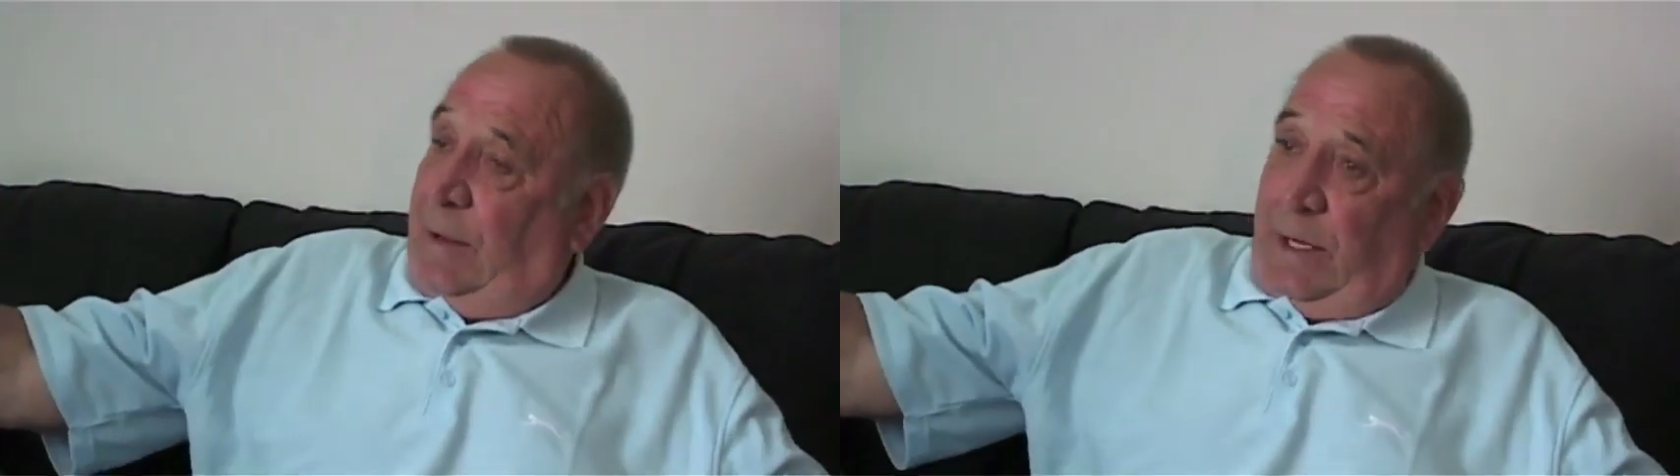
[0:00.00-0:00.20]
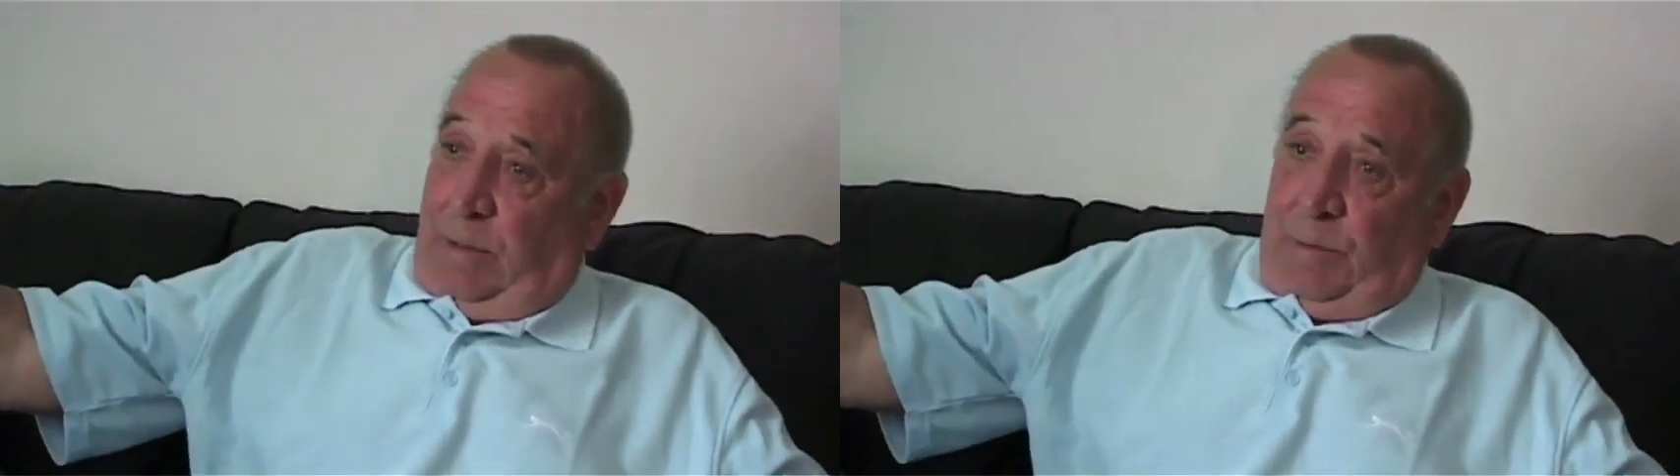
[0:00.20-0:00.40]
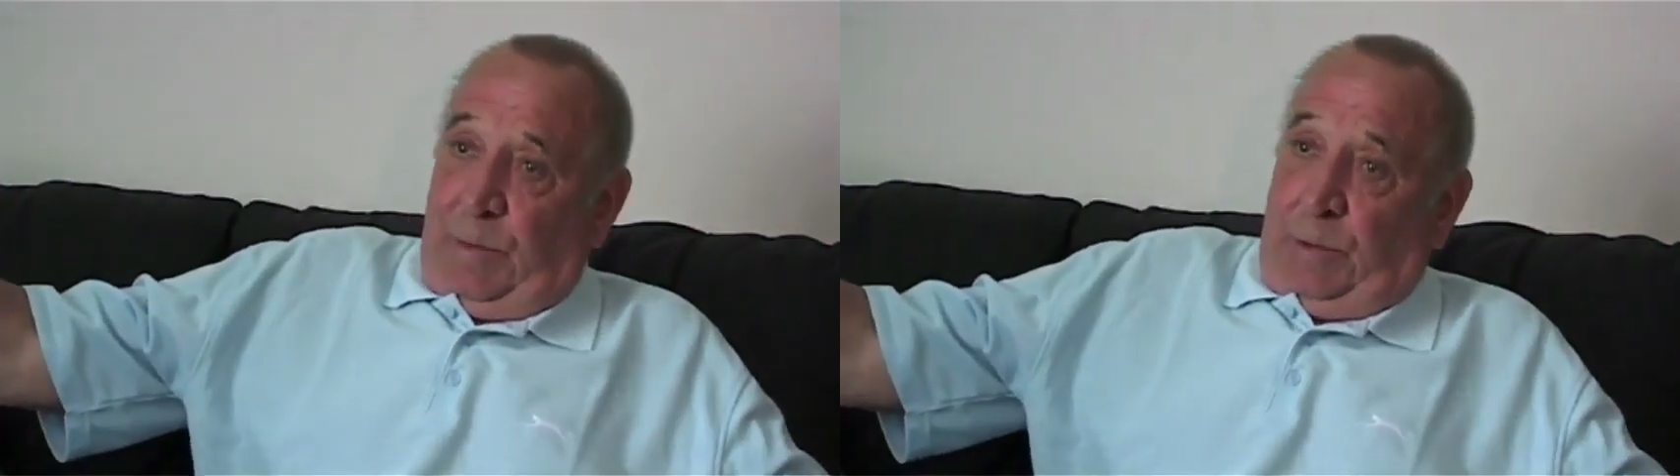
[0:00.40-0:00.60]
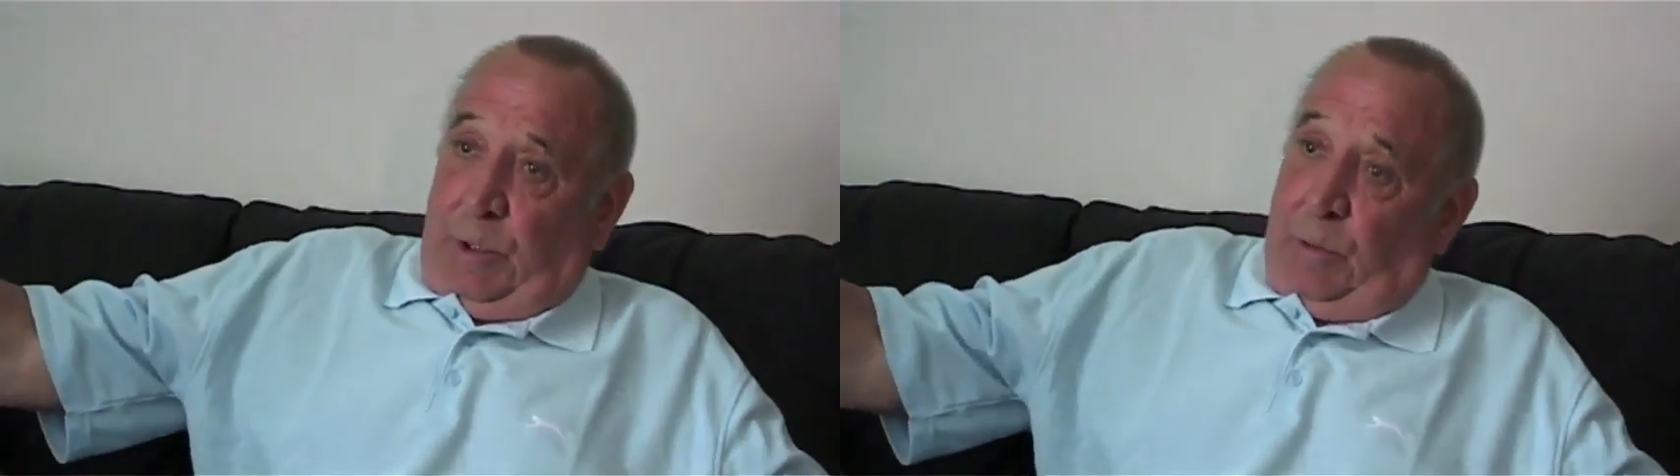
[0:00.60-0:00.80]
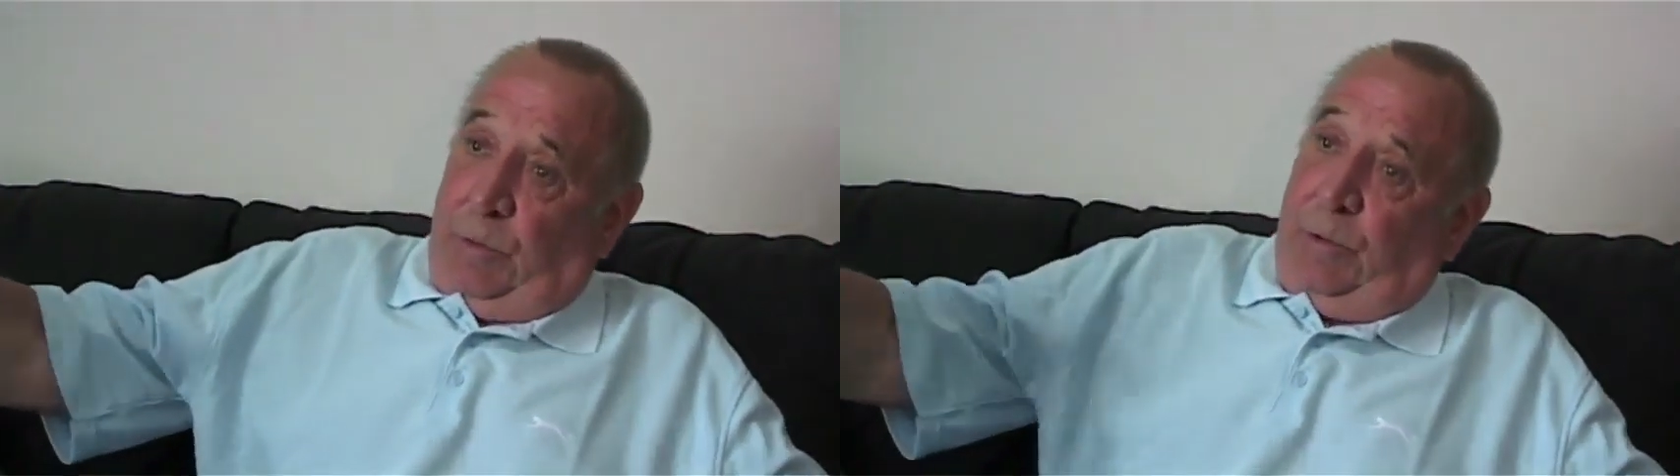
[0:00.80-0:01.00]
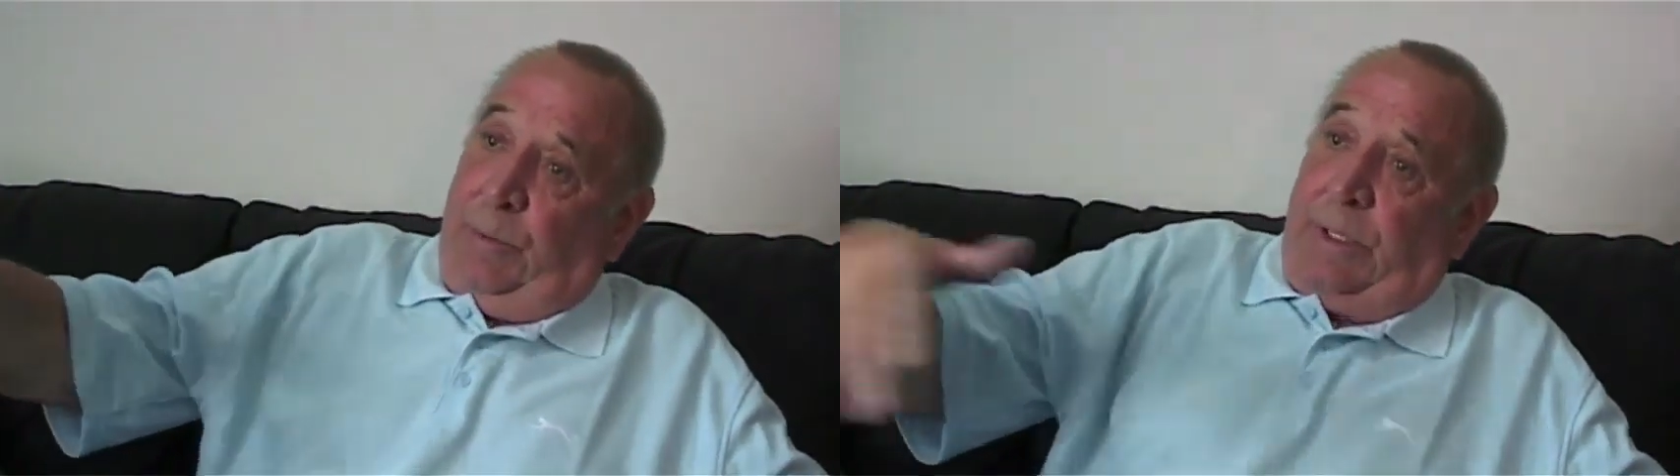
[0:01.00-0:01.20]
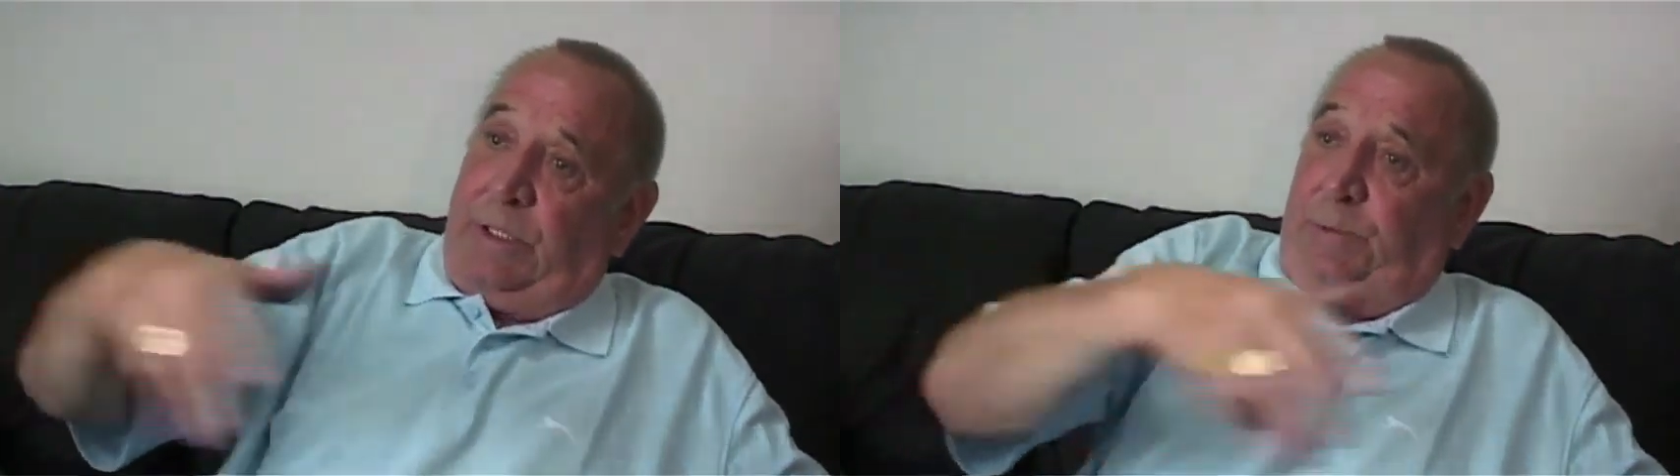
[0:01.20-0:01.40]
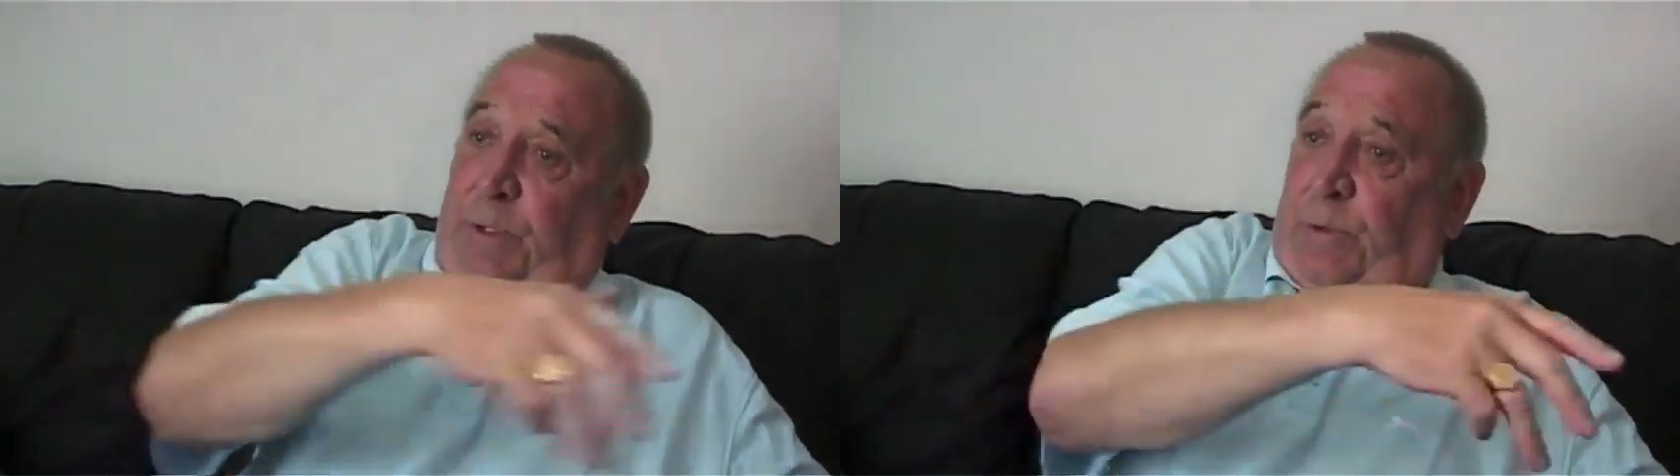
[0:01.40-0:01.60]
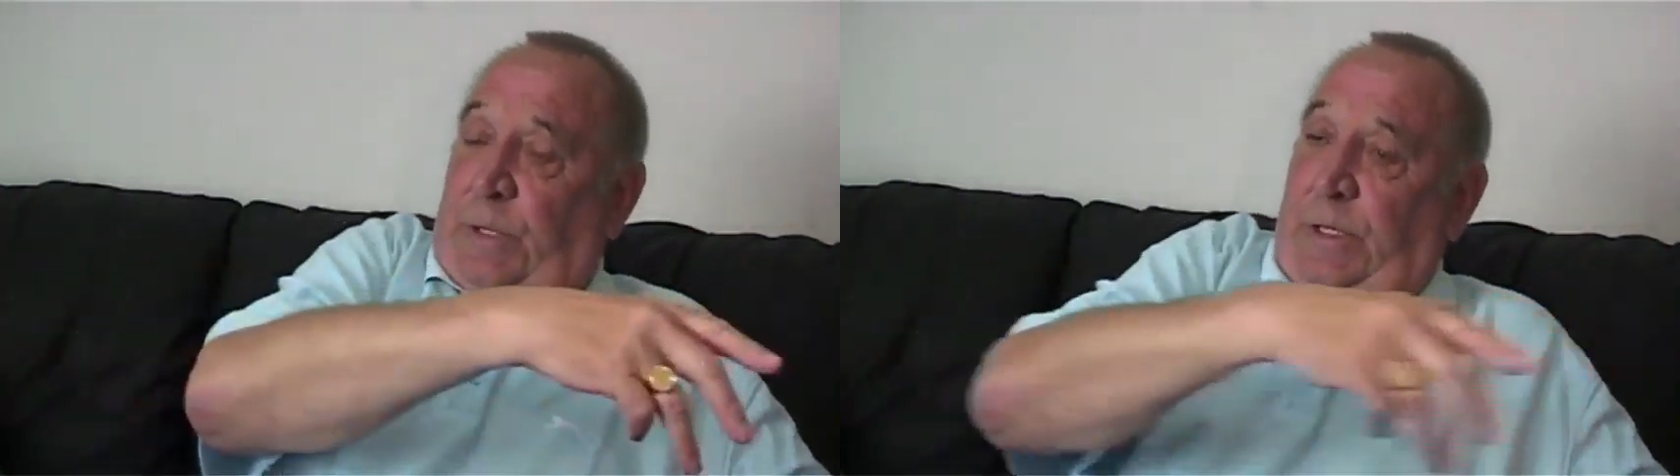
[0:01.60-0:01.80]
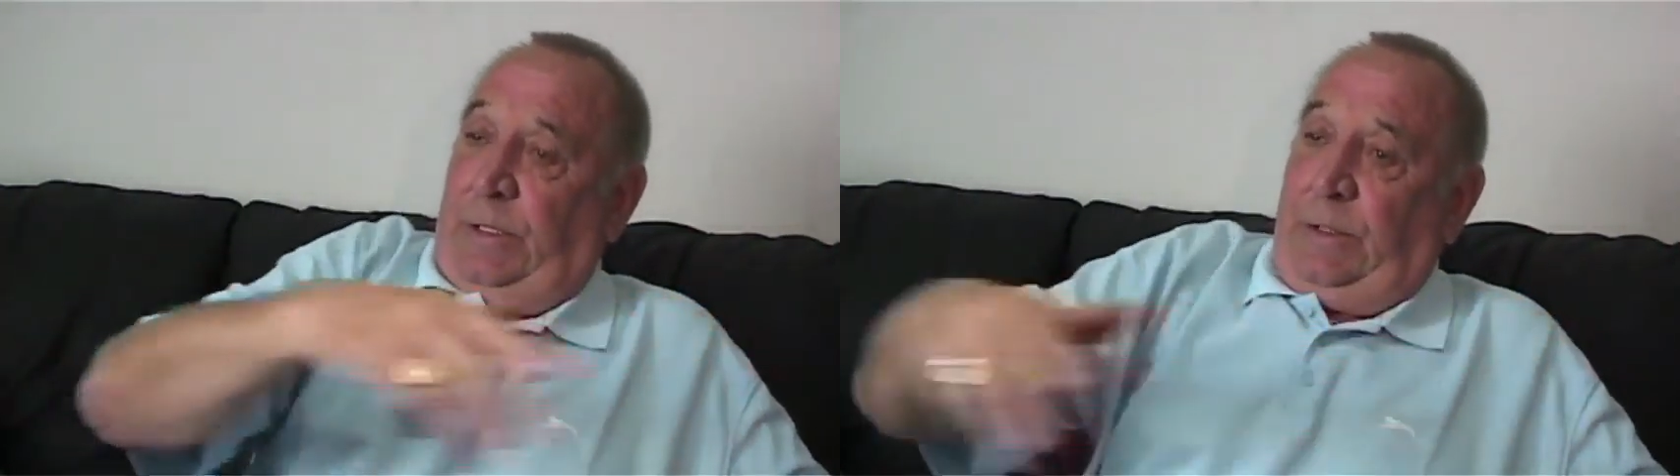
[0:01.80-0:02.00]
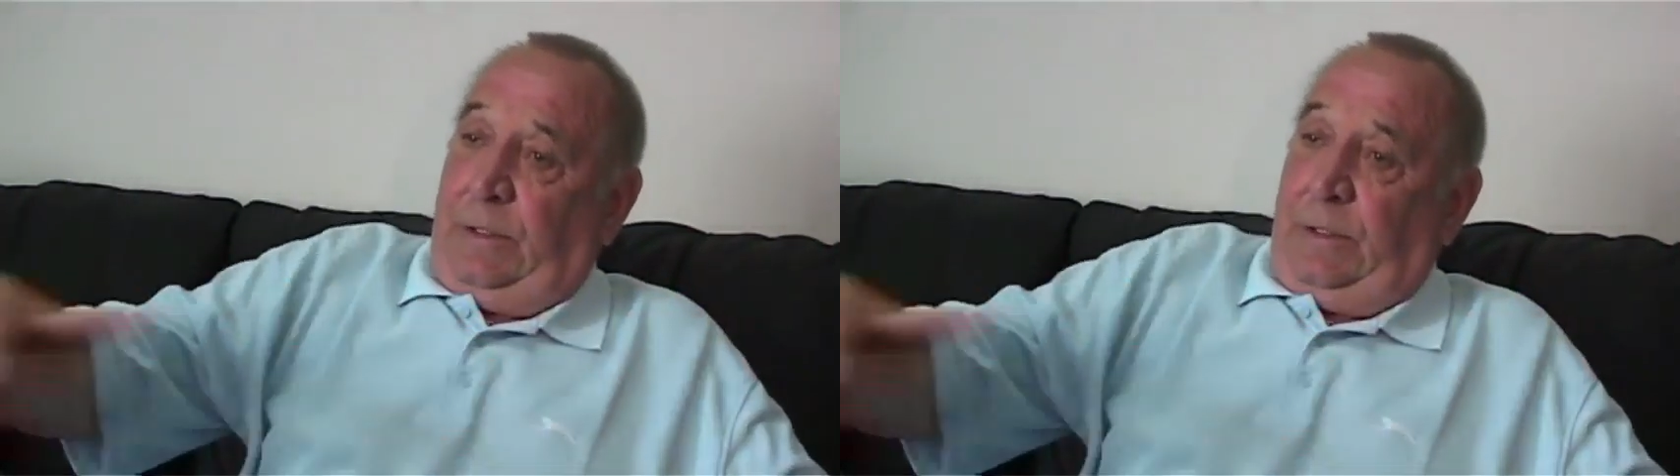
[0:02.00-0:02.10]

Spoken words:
and there might be 200 metres between.